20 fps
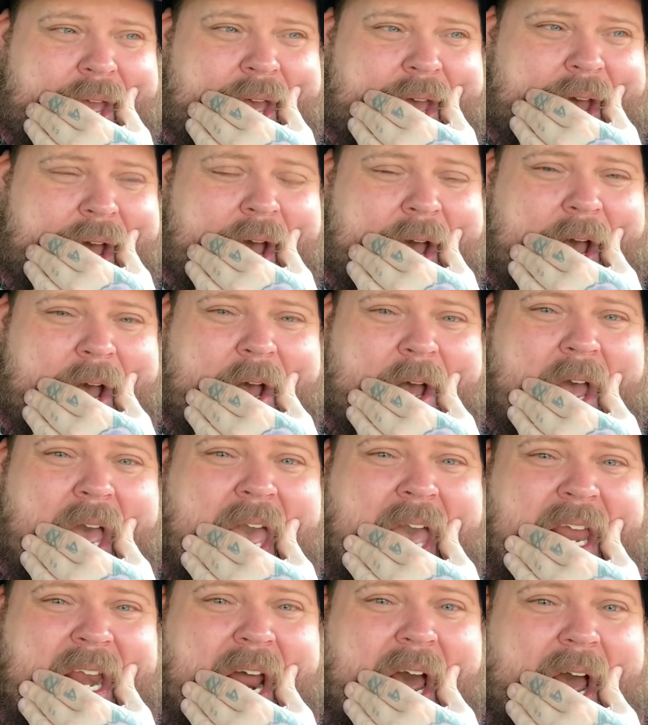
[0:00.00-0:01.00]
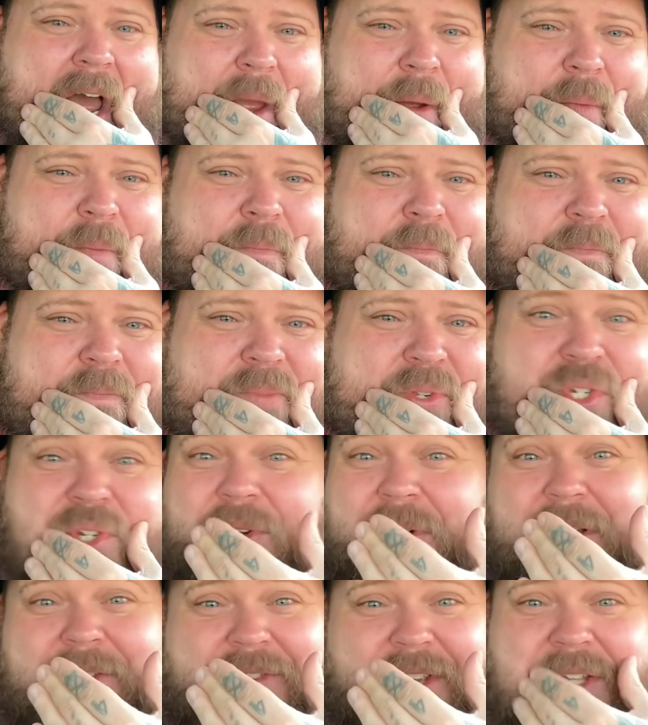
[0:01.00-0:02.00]
And I
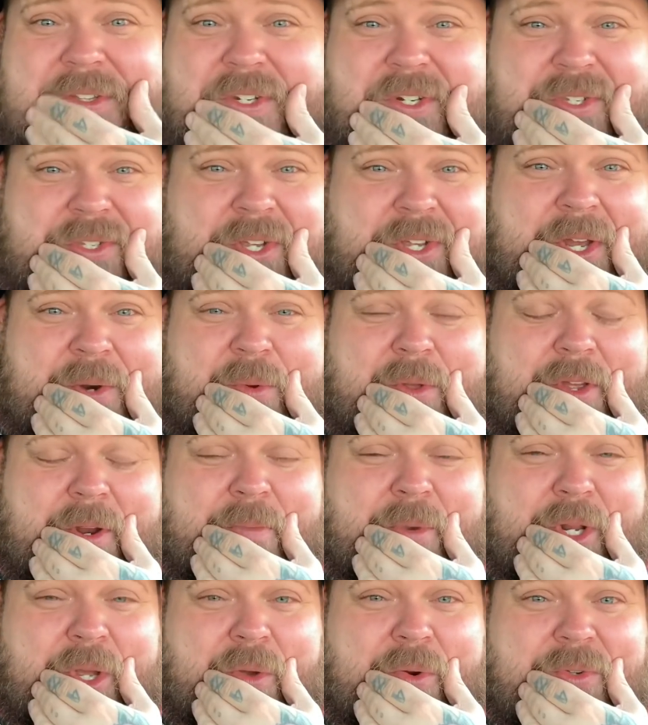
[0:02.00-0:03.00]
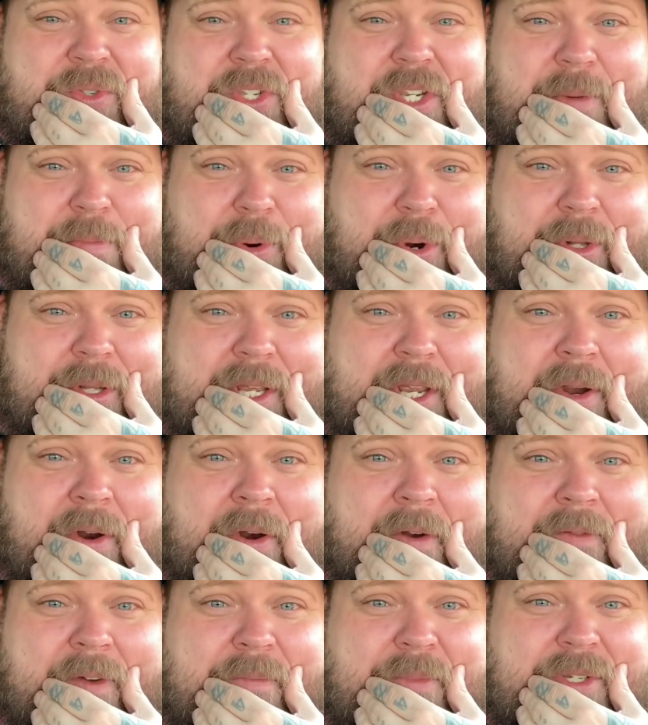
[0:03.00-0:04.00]
still have yet to decide whether I'm going to go to sleep early or
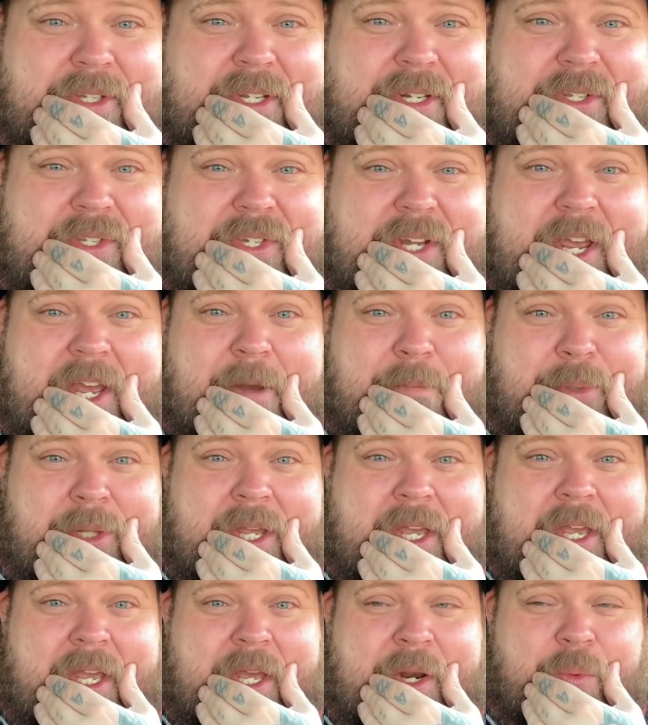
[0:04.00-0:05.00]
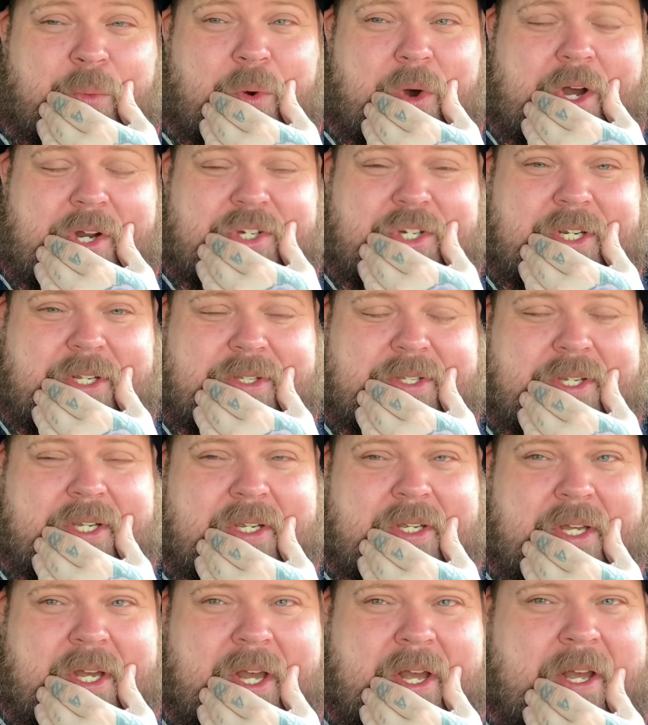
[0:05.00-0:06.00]
if I'm just going to stay up late and watch it.
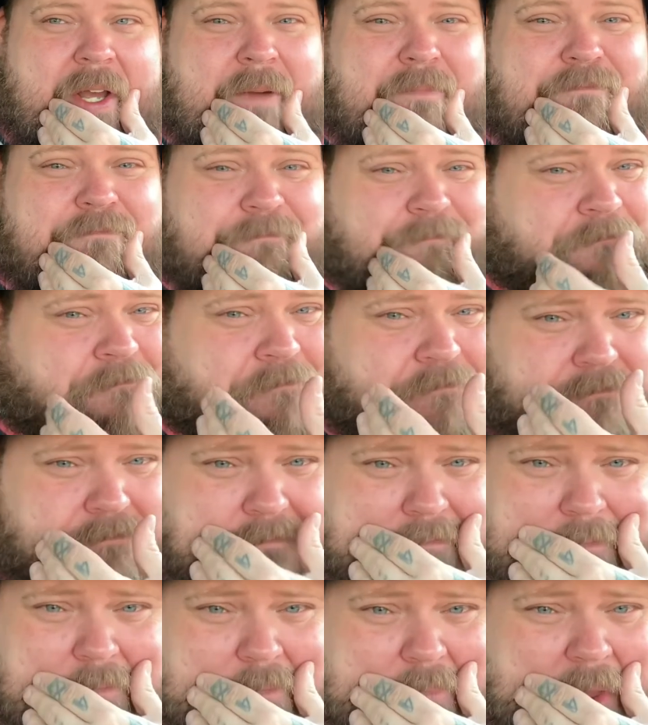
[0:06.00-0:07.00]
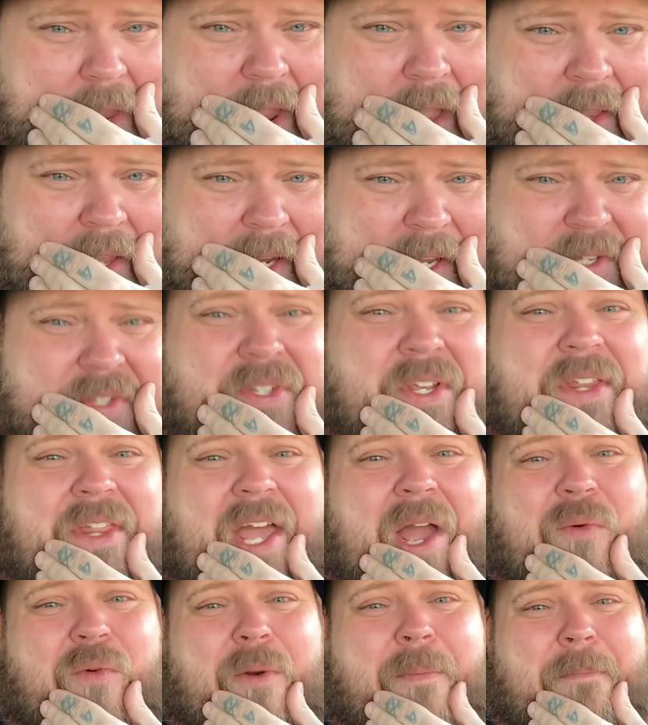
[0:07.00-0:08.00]
Like I said,
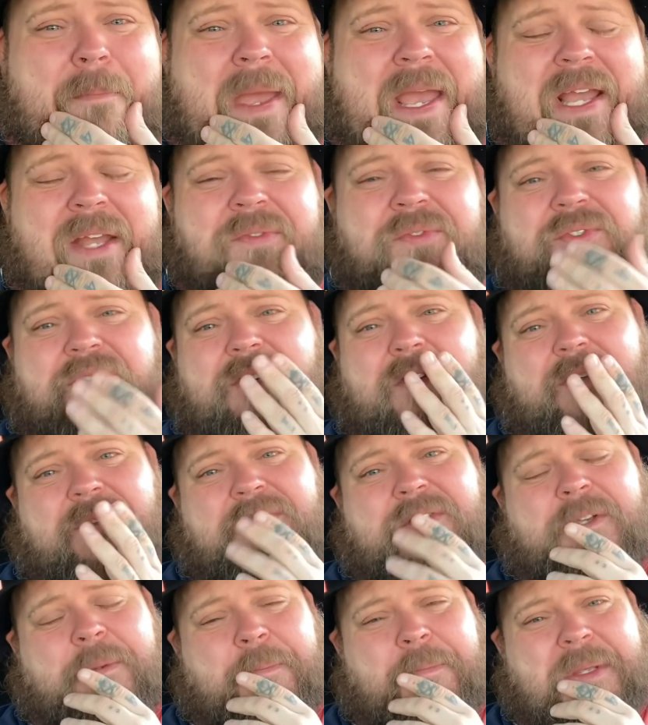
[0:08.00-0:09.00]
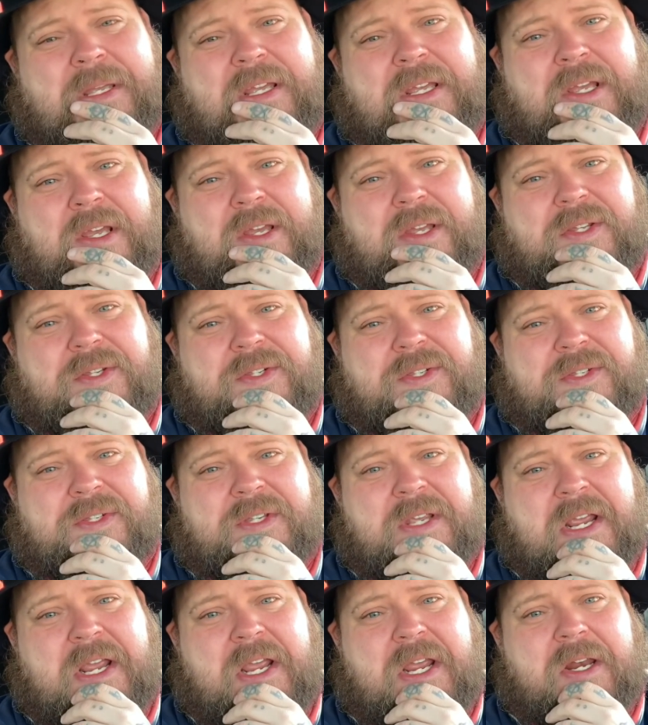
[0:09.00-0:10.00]
that remains to be
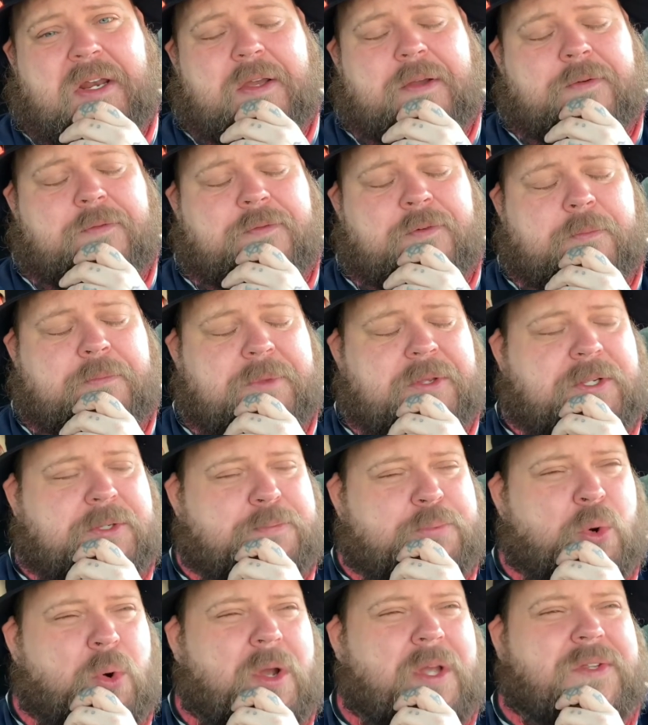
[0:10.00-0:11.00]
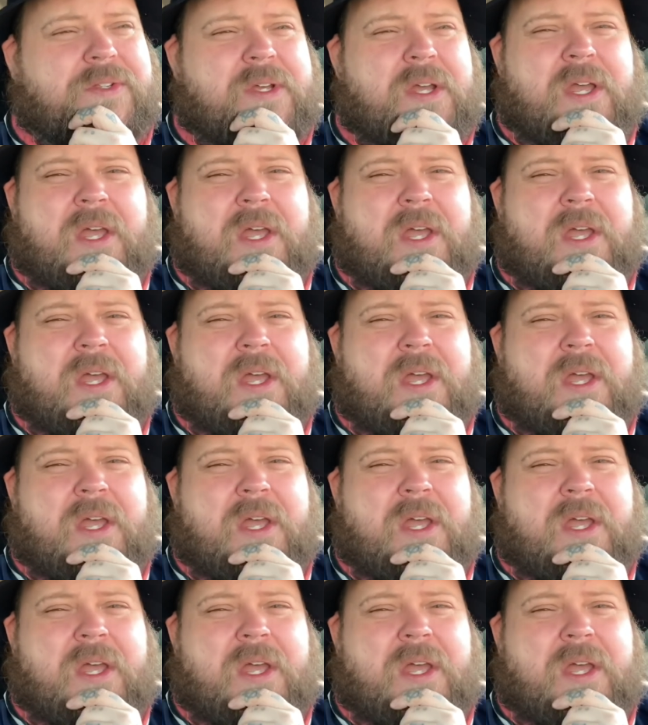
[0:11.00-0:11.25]
seen from this point.